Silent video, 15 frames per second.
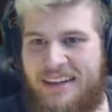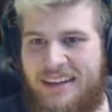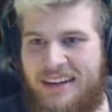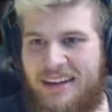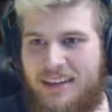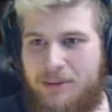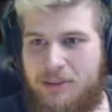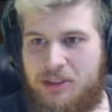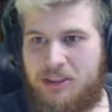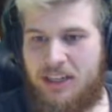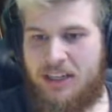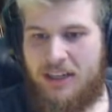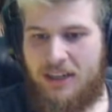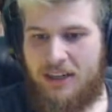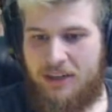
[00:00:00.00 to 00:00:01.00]
Let me
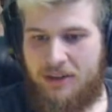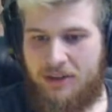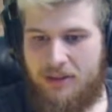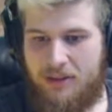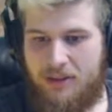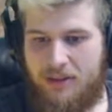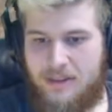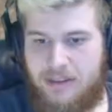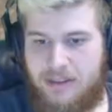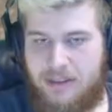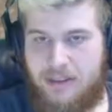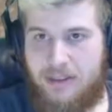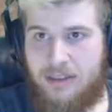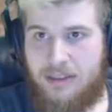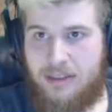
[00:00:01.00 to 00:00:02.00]
check out.
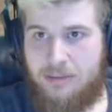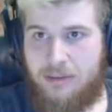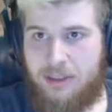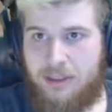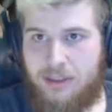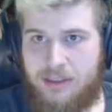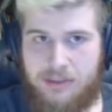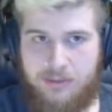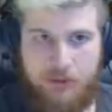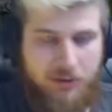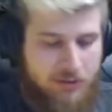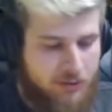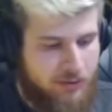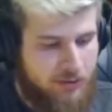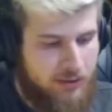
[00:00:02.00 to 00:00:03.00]
Let me cook something
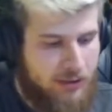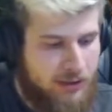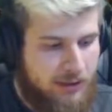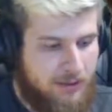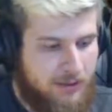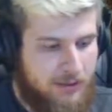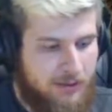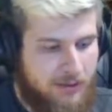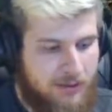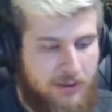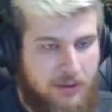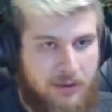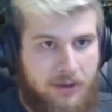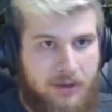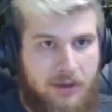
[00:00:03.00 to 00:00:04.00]
real quick.
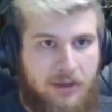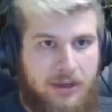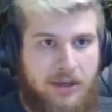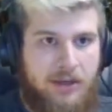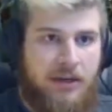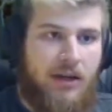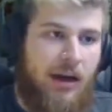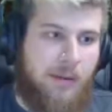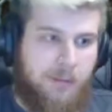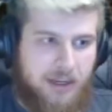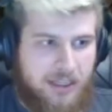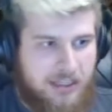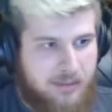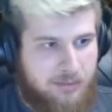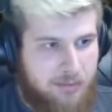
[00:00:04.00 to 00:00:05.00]
I'm gonna
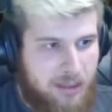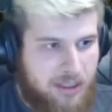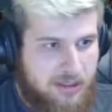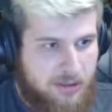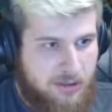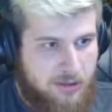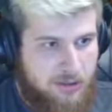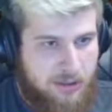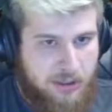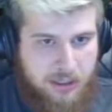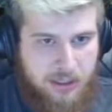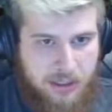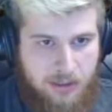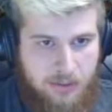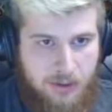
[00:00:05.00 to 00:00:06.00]
get some meat stew
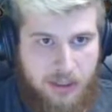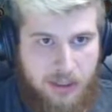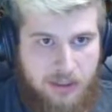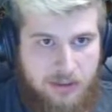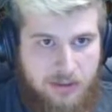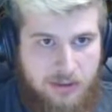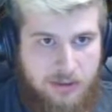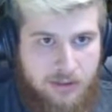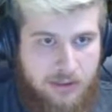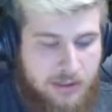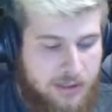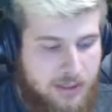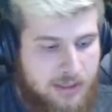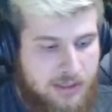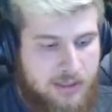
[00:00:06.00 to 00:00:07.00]
cooking while I do
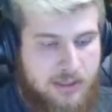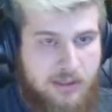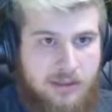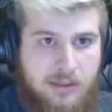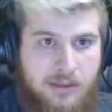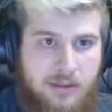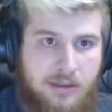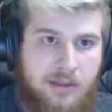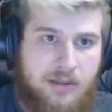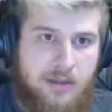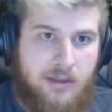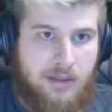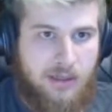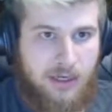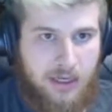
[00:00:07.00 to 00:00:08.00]
this.
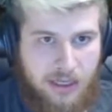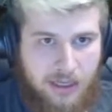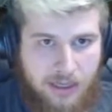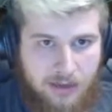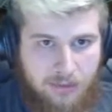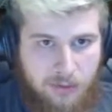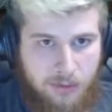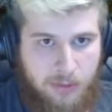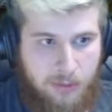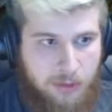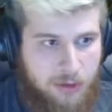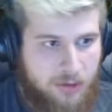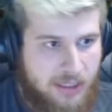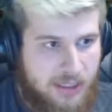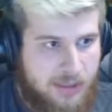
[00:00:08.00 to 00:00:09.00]
I can never remember
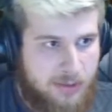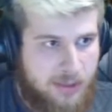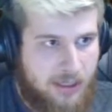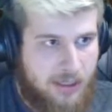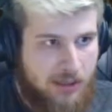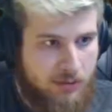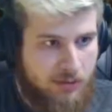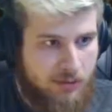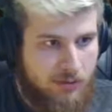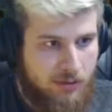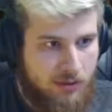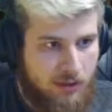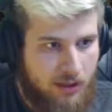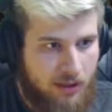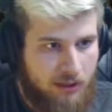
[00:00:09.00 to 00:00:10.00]
the recipe. It's
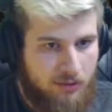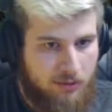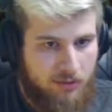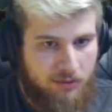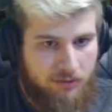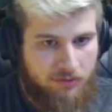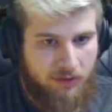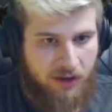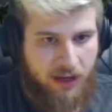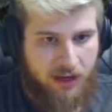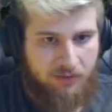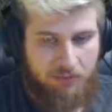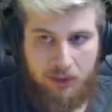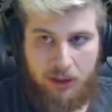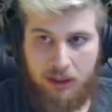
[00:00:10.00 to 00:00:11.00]
like
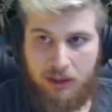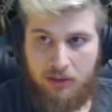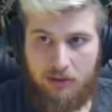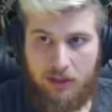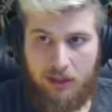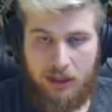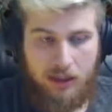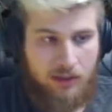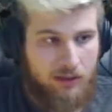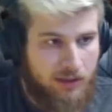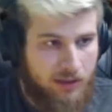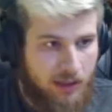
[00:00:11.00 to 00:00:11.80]
5 meat, right?